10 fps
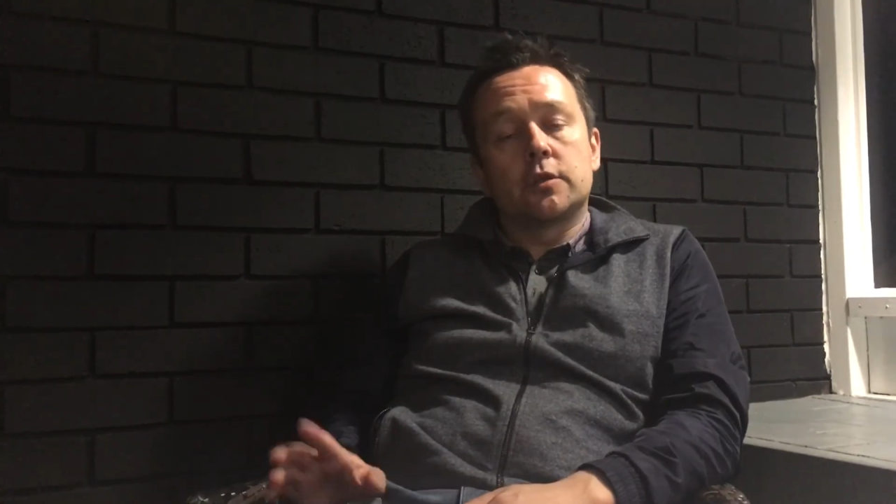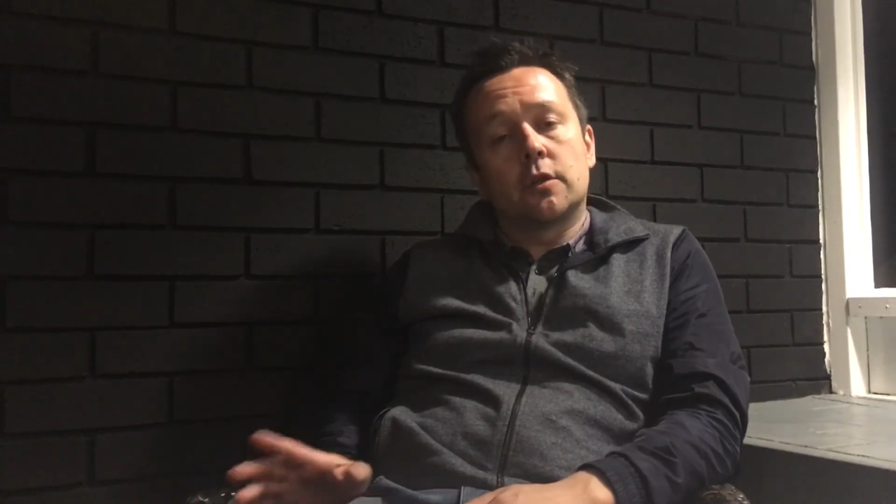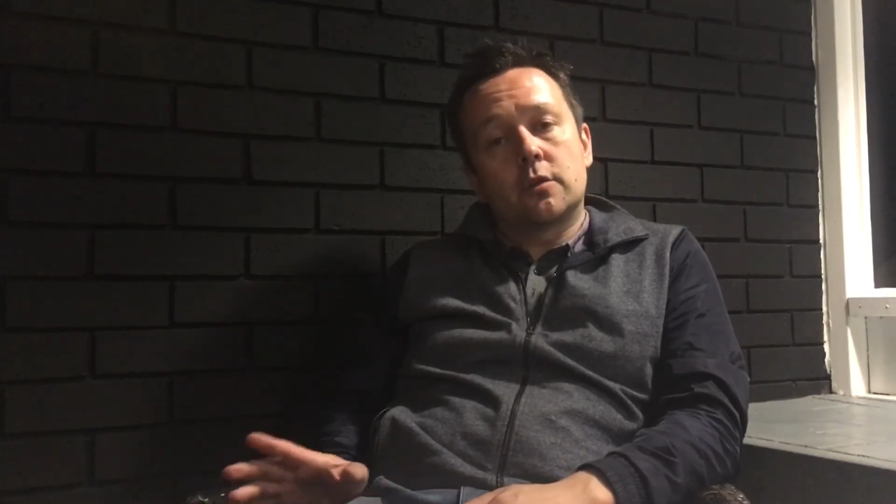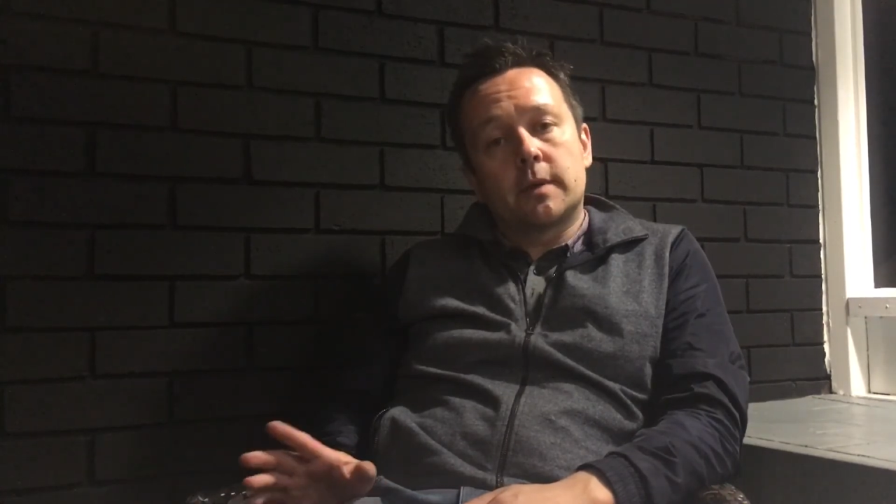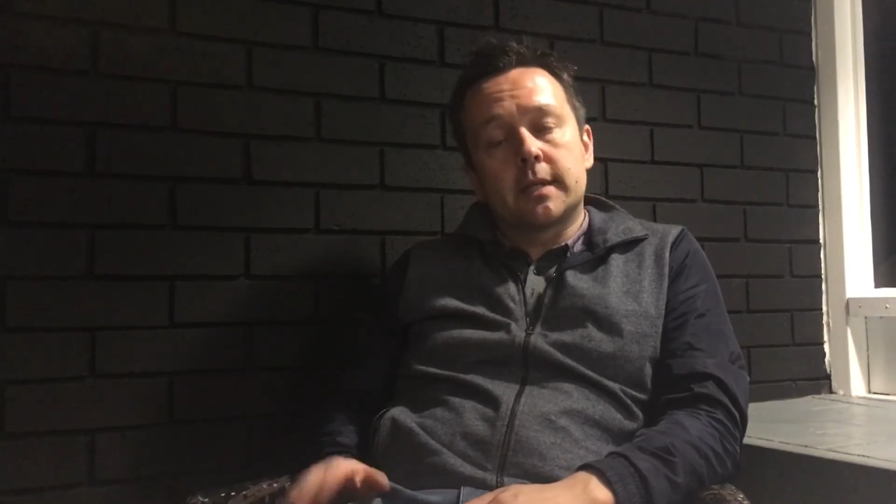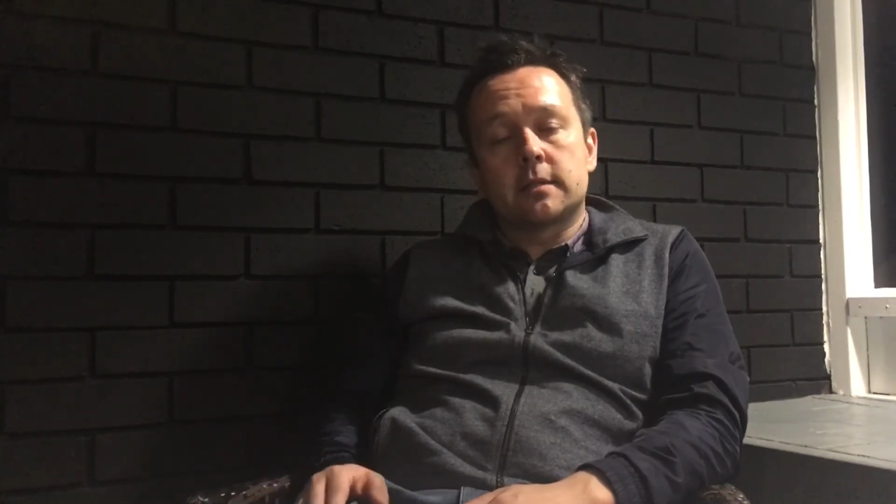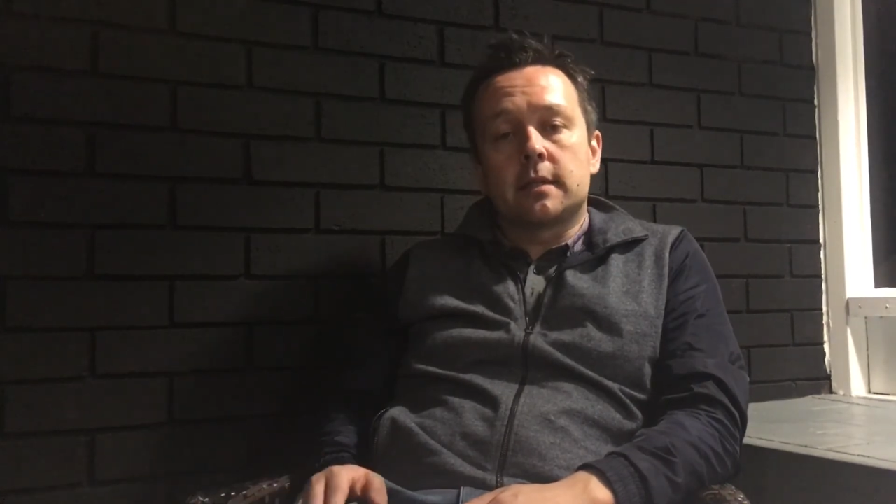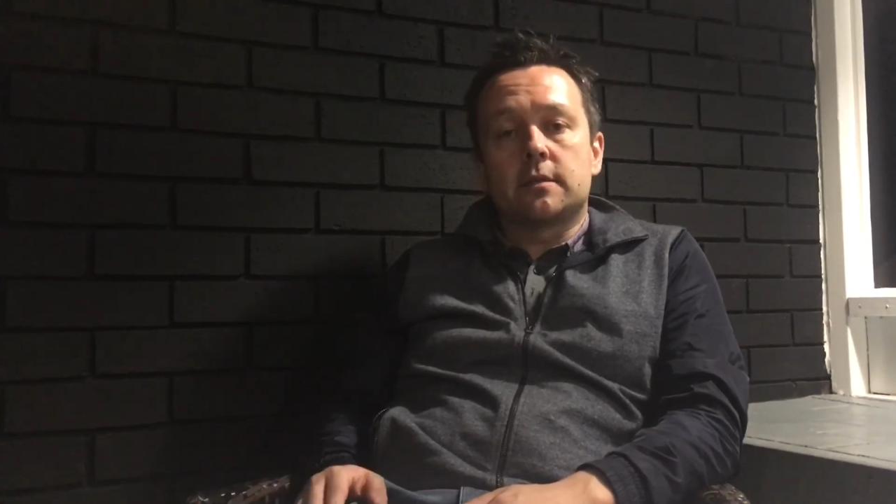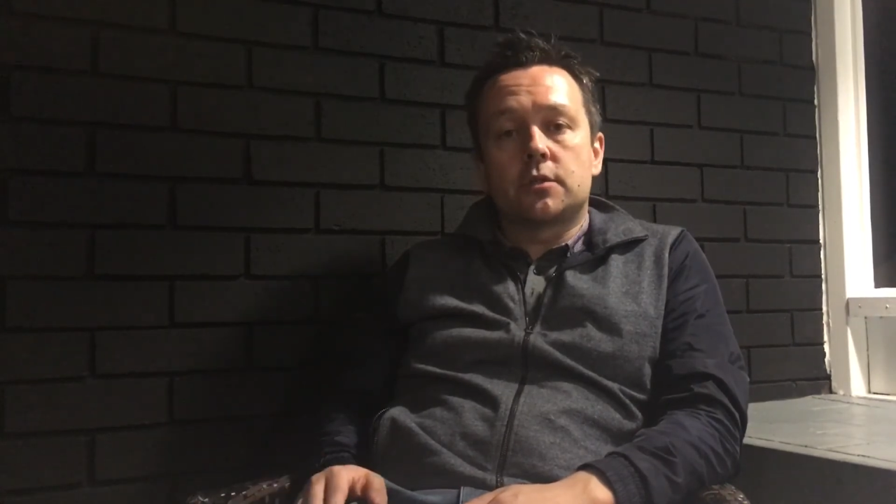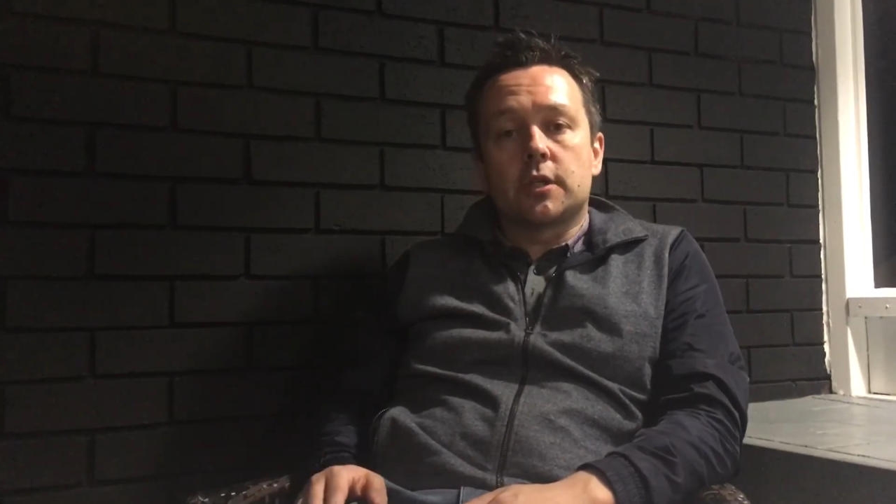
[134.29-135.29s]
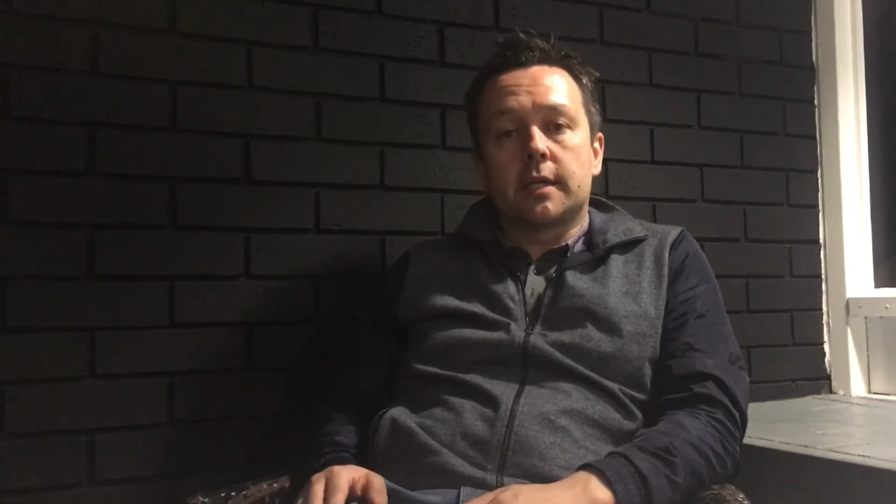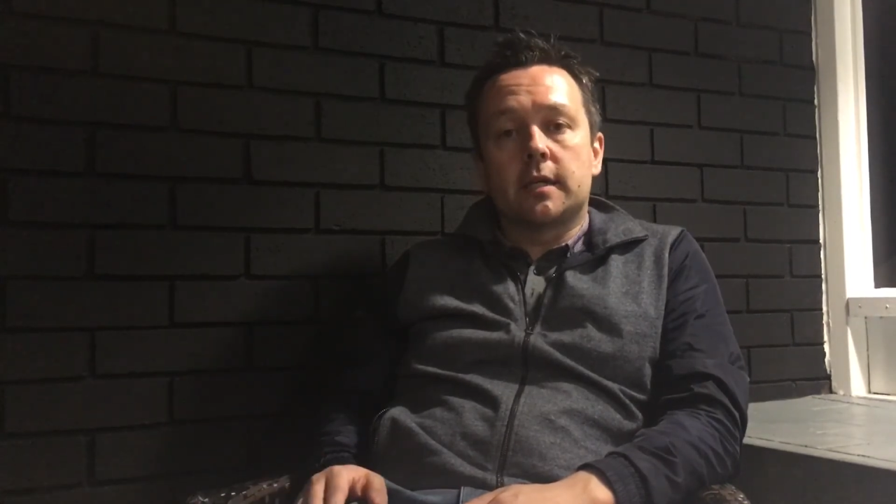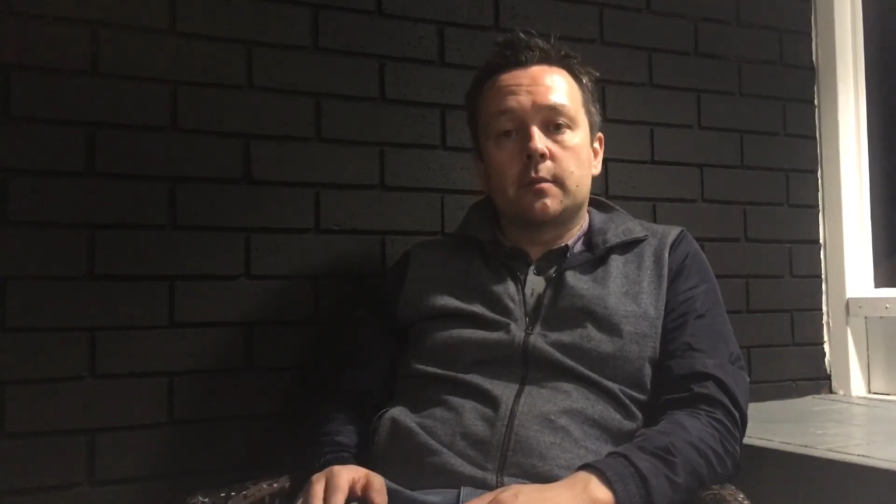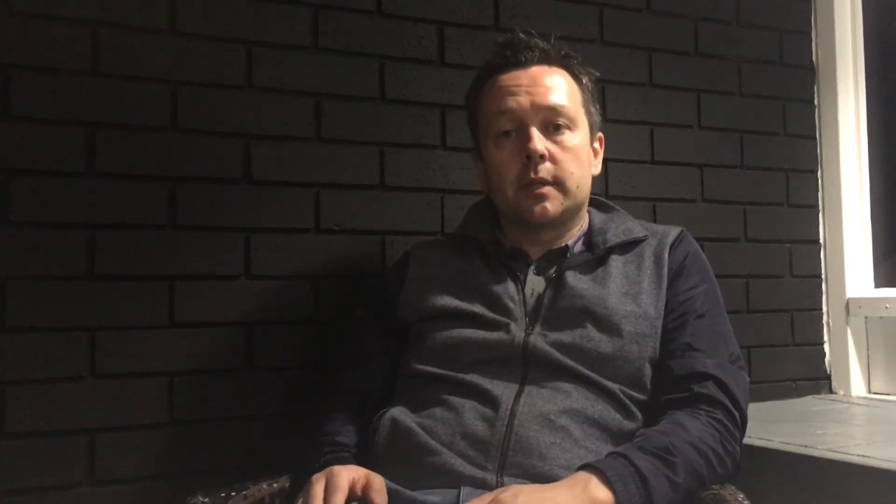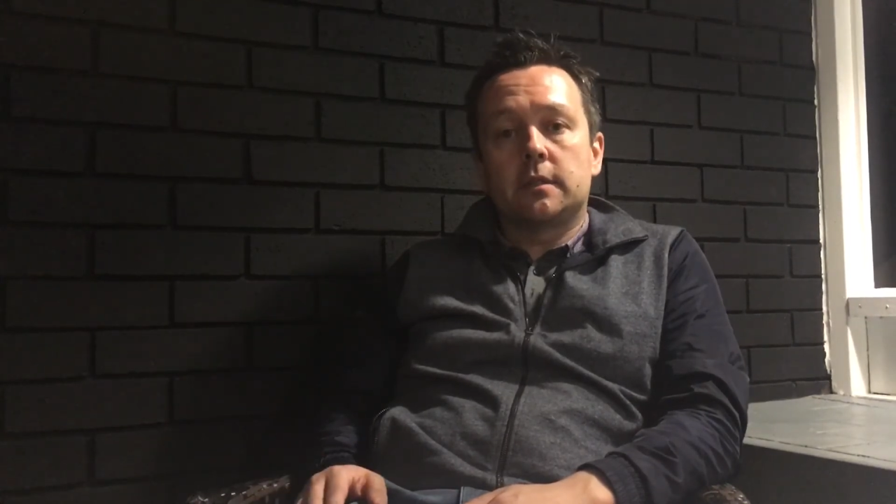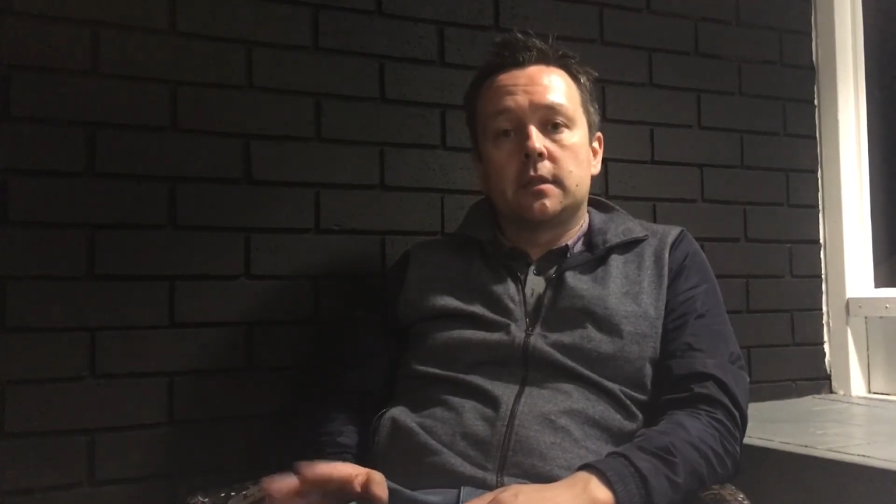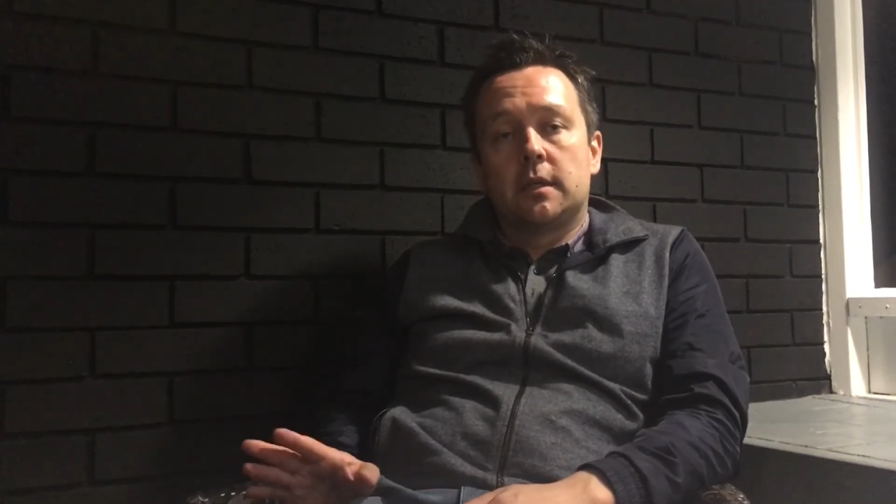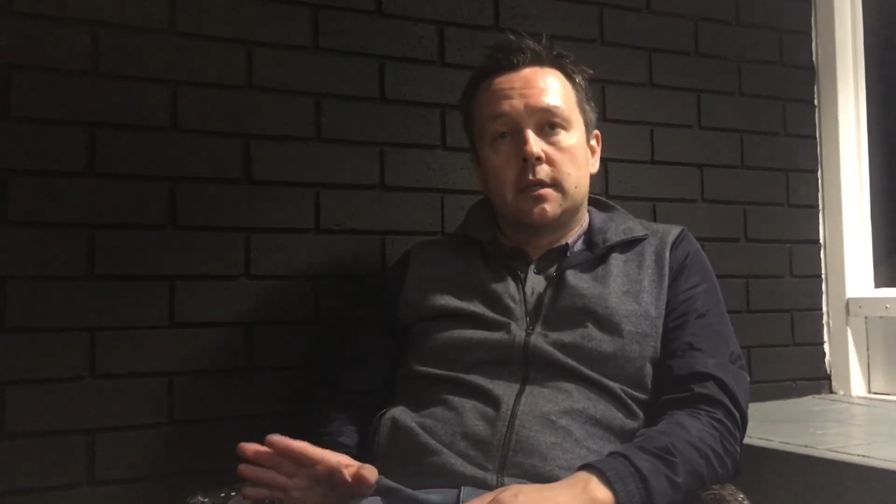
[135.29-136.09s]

not quite as nice as China, but